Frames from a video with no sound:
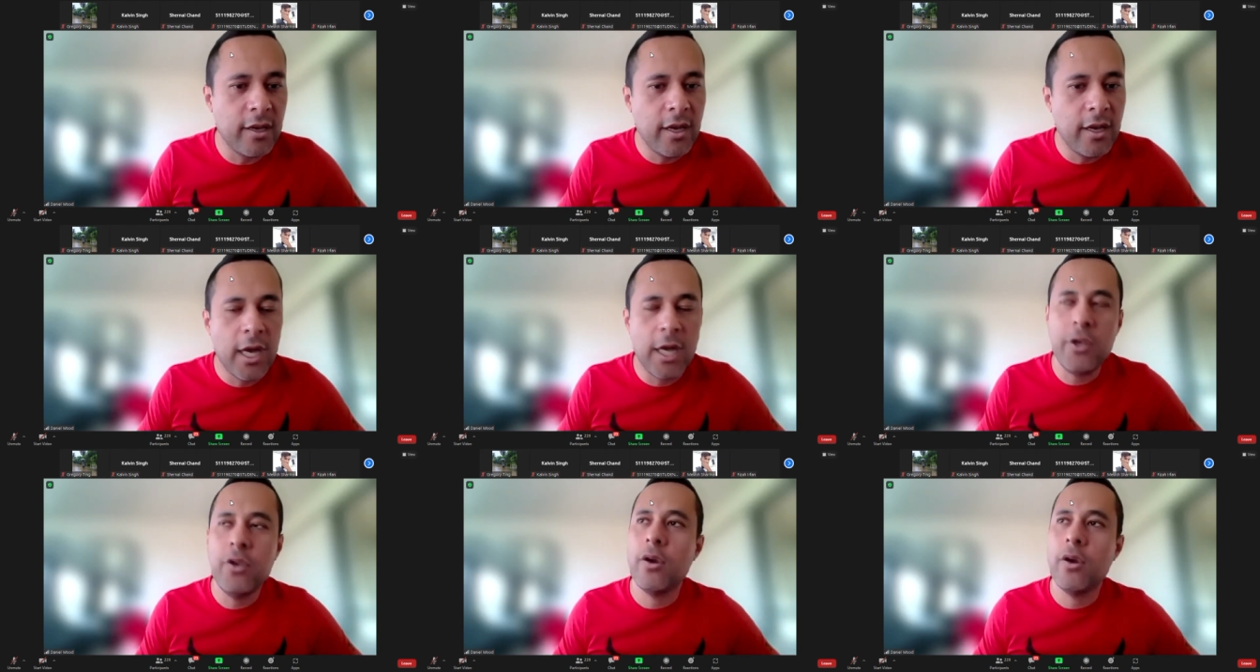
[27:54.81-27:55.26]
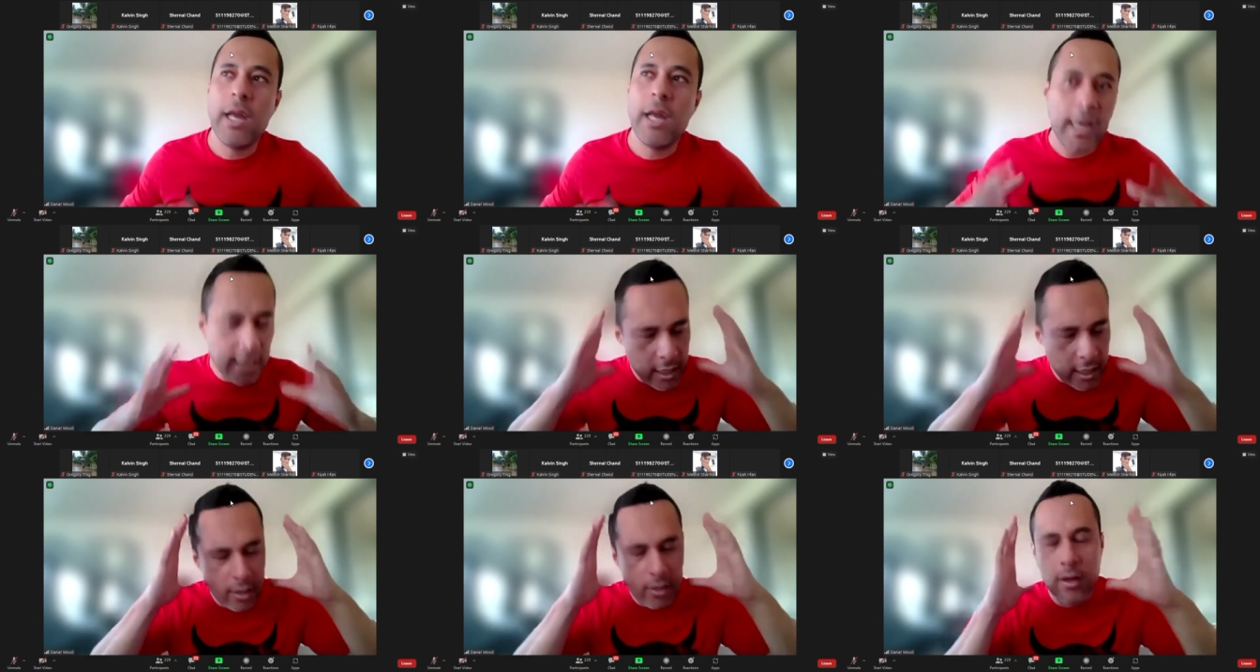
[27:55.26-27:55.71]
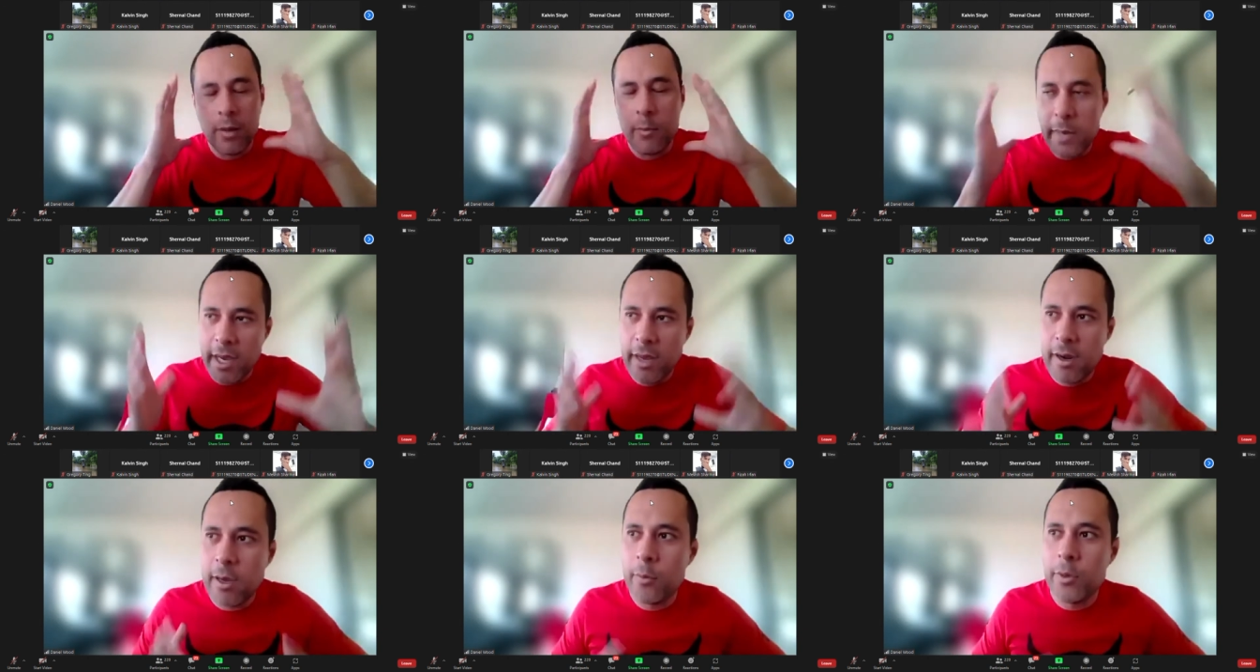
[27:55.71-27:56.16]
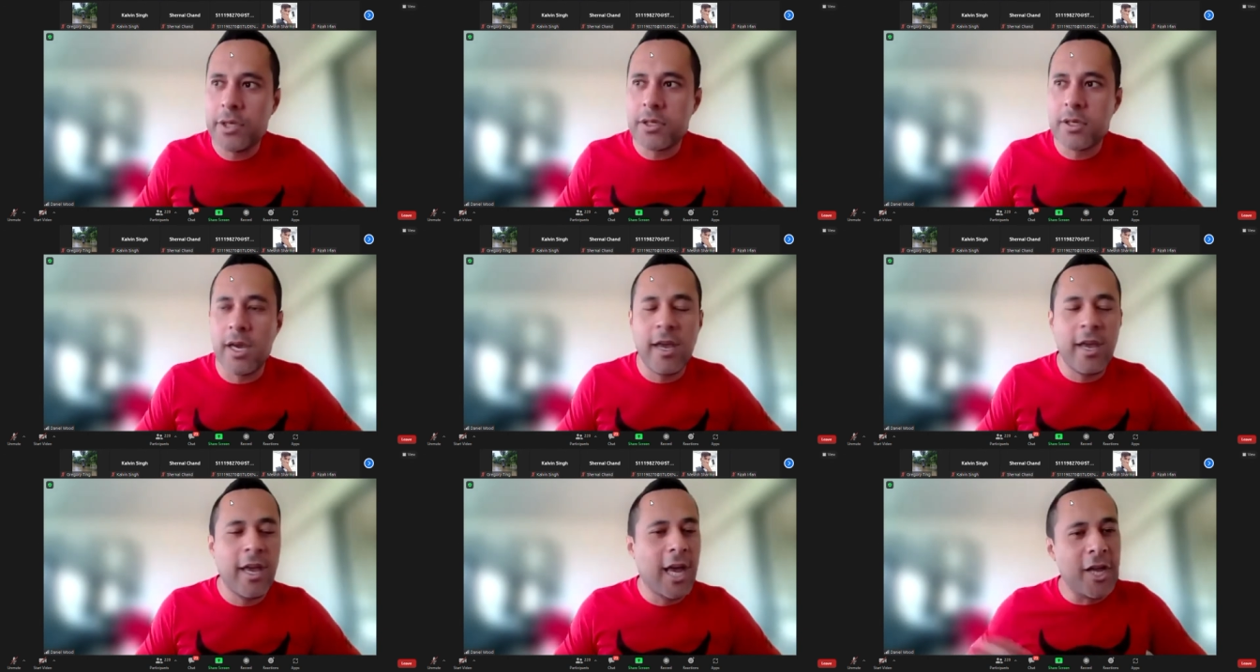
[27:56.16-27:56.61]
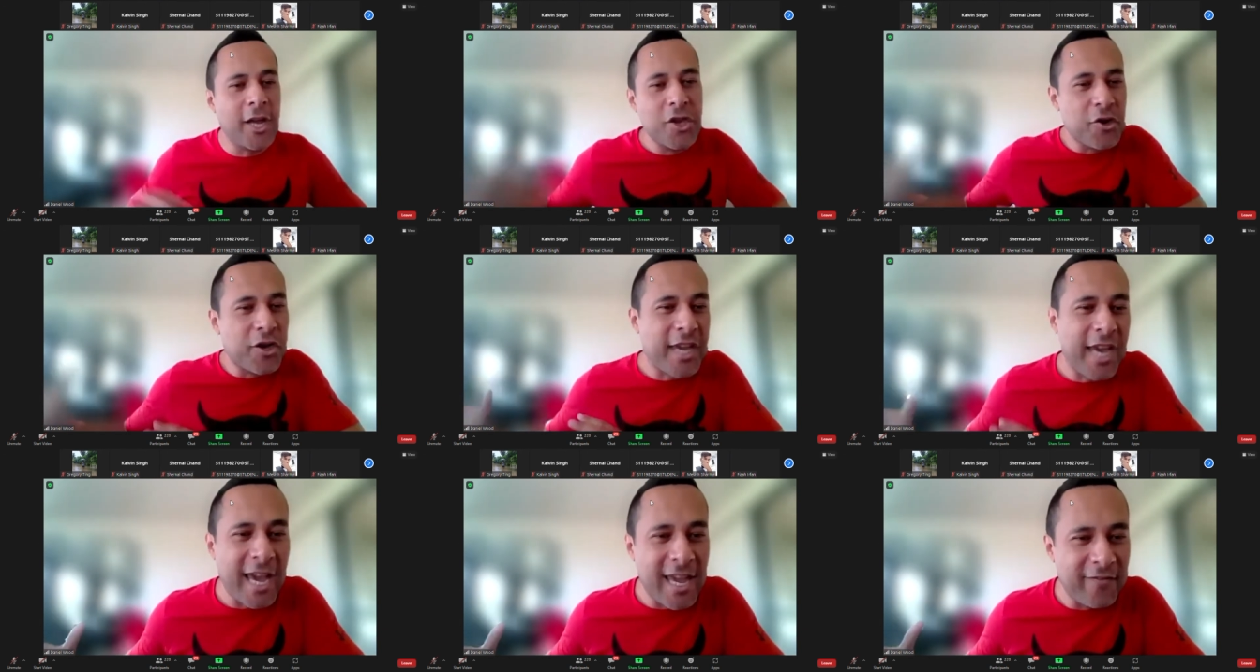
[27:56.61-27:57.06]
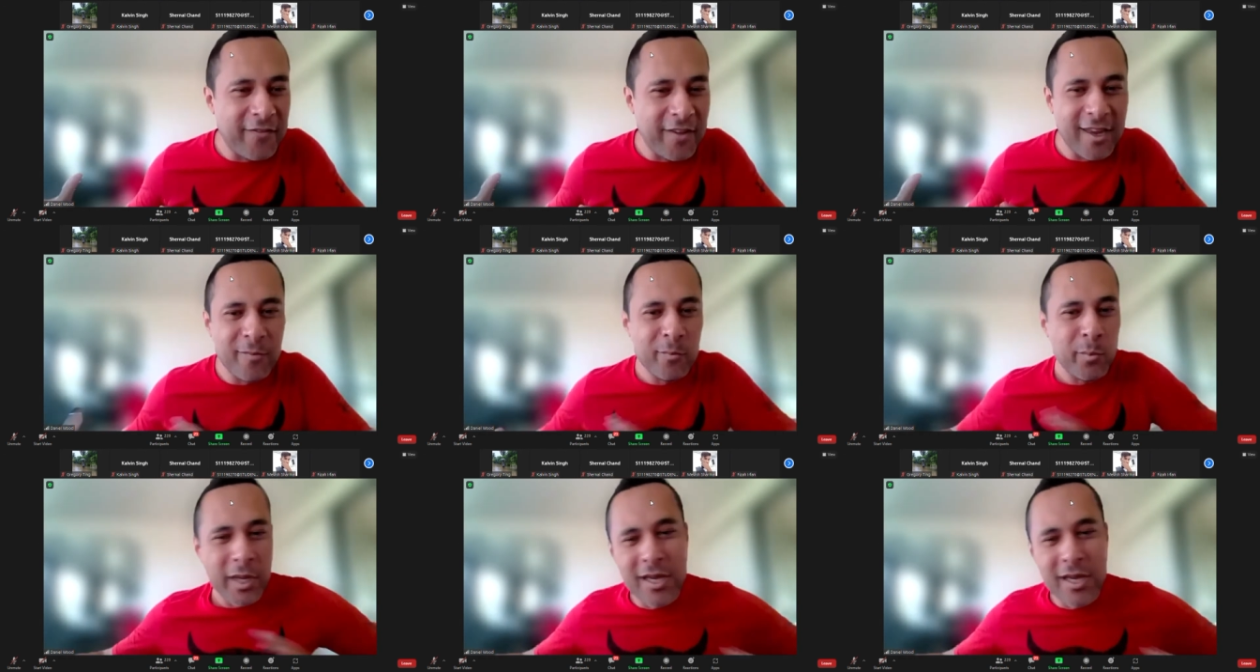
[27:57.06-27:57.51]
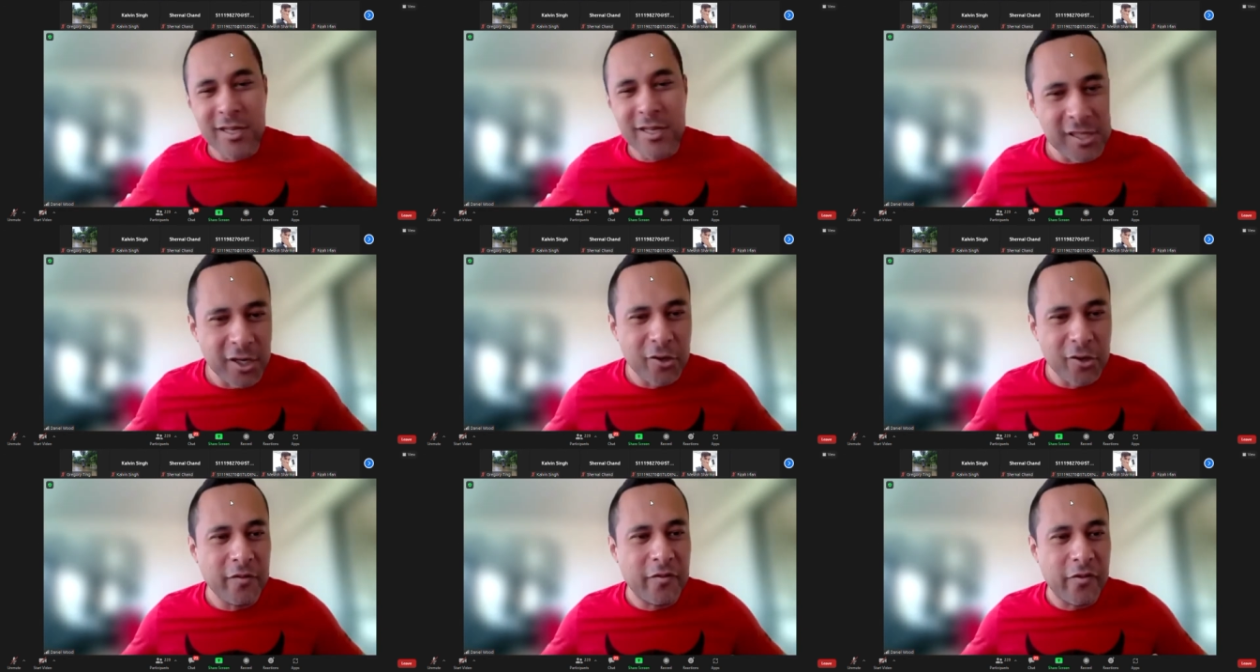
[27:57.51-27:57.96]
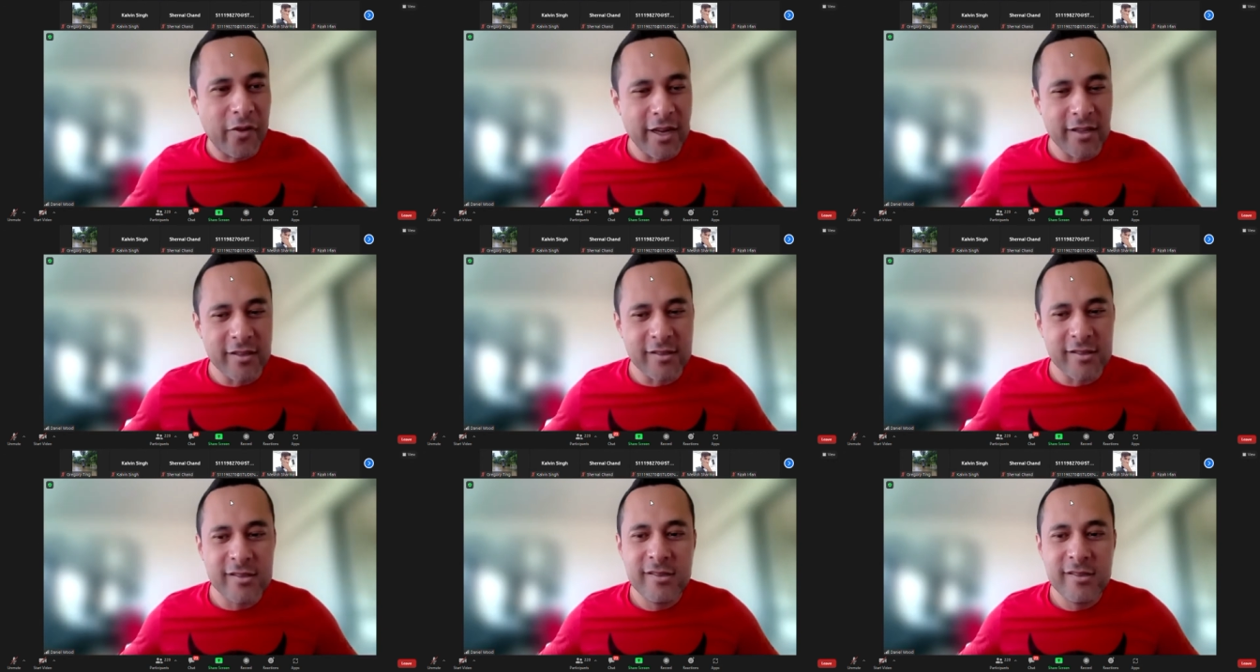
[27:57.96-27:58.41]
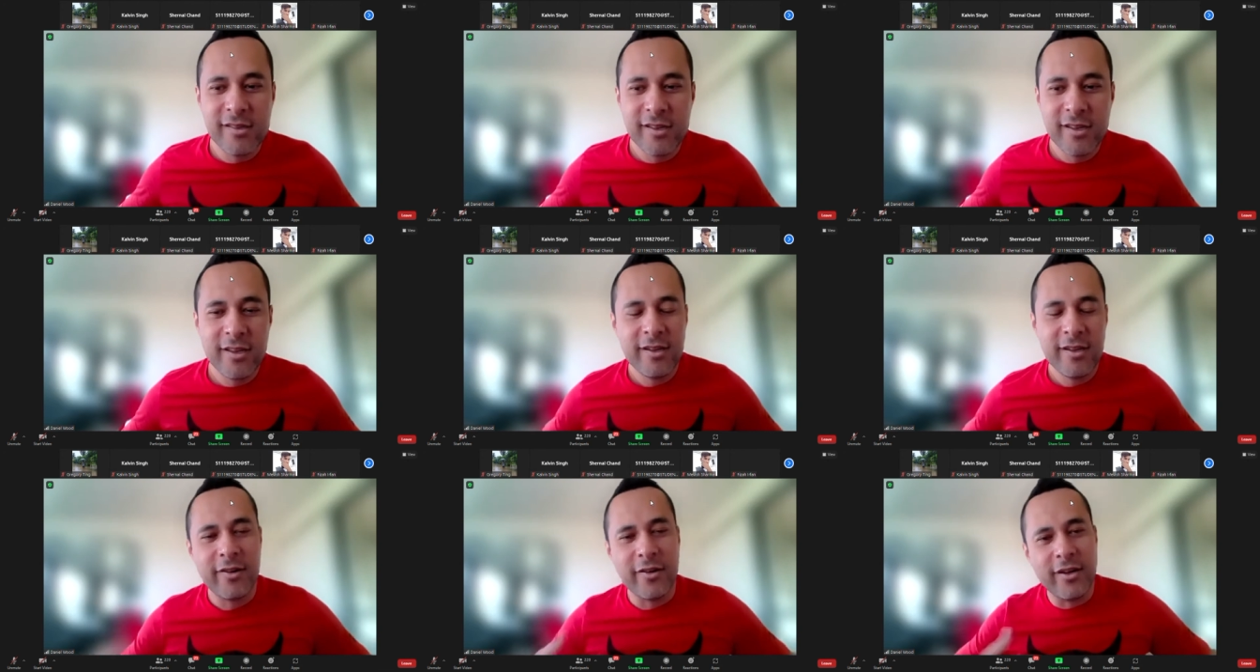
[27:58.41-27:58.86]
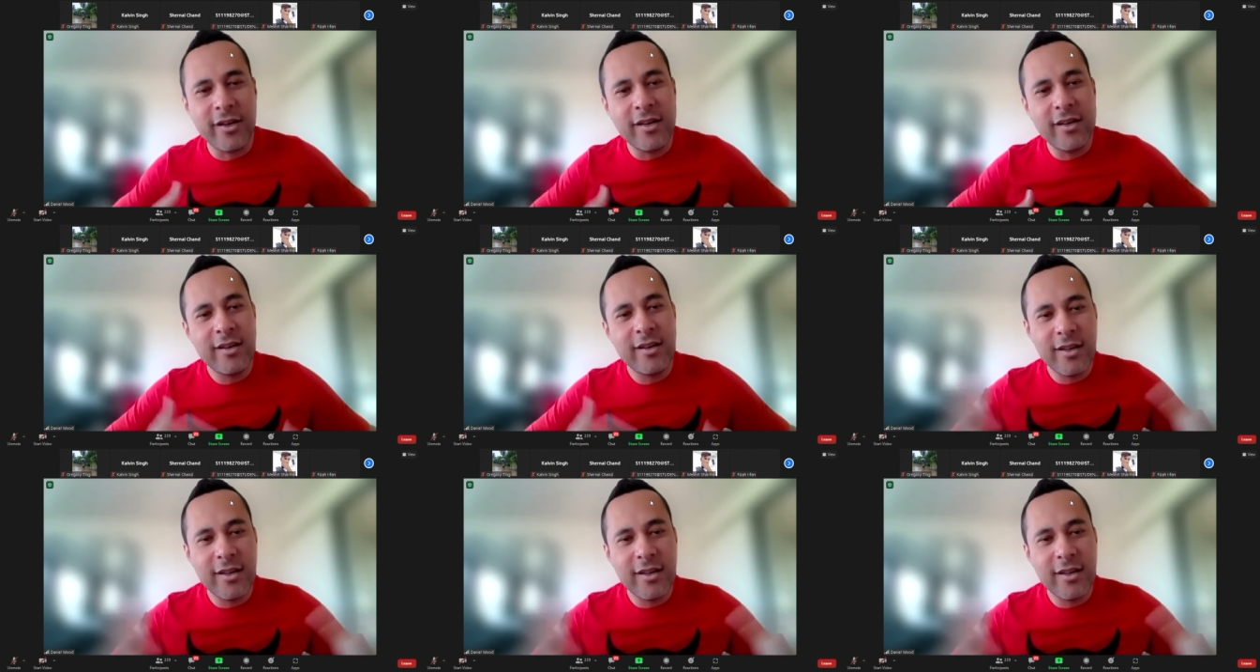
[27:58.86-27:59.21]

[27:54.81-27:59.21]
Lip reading: And you're like, "Oh man, and you cave in because you're good friends, right?